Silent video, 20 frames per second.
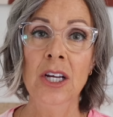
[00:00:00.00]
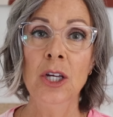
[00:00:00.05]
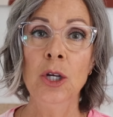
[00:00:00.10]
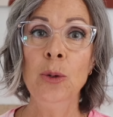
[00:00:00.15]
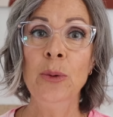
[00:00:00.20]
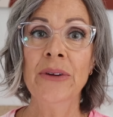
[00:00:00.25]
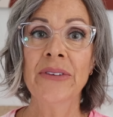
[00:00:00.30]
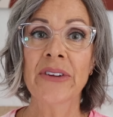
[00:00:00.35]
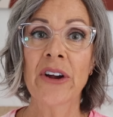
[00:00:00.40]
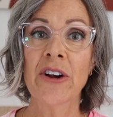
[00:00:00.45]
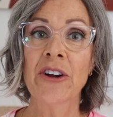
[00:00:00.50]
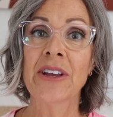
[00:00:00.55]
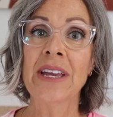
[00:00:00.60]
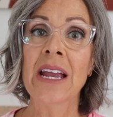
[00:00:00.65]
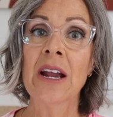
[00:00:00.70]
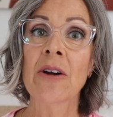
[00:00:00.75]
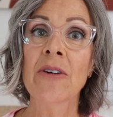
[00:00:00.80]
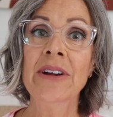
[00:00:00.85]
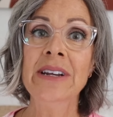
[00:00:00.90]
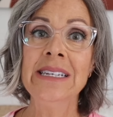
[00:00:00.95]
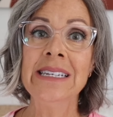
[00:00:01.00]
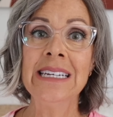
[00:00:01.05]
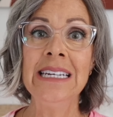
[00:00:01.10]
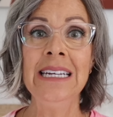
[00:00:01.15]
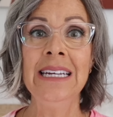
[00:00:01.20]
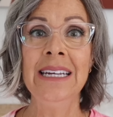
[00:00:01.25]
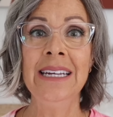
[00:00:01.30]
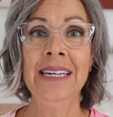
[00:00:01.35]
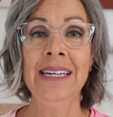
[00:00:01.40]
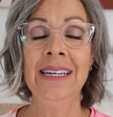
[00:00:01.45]
who is our
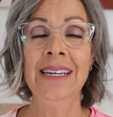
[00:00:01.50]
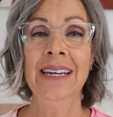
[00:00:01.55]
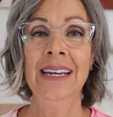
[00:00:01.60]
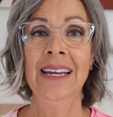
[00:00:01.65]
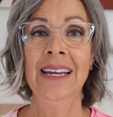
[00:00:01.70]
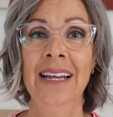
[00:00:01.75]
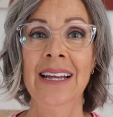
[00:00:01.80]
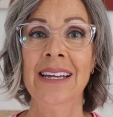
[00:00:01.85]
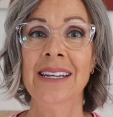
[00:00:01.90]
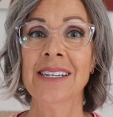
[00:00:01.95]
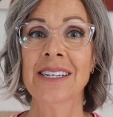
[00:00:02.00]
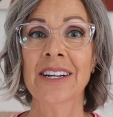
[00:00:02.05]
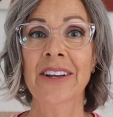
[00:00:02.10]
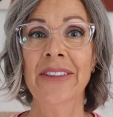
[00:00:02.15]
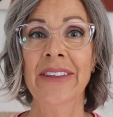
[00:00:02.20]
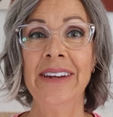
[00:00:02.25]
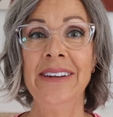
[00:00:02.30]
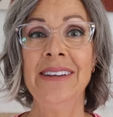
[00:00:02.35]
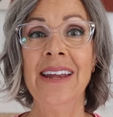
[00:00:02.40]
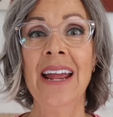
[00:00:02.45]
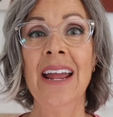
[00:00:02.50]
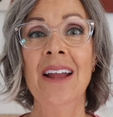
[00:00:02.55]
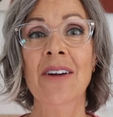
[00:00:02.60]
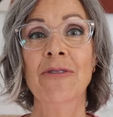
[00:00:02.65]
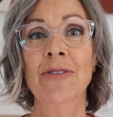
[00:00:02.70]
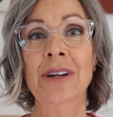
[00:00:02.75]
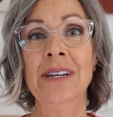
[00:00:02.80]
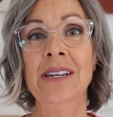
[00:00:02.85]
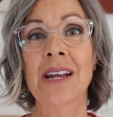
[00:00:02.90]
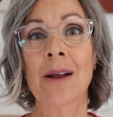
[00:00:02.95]
guarantee until the day
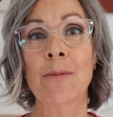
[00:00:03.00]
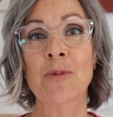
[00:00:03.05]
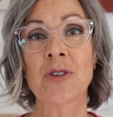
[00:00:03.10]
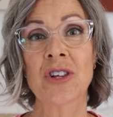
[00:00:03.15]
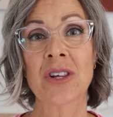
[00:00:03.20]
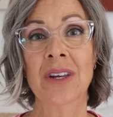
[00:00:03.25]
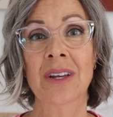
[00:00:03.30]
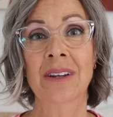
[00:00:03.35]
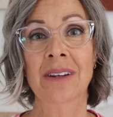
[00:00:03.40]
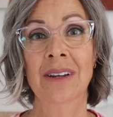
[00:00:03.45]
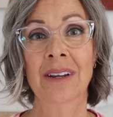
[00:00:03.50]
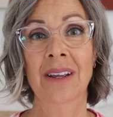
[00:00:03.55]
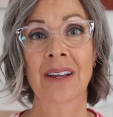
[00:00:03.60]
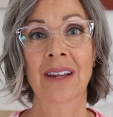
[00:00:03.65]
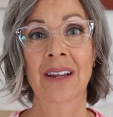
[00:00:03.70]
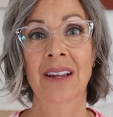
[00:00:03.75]
of redemption.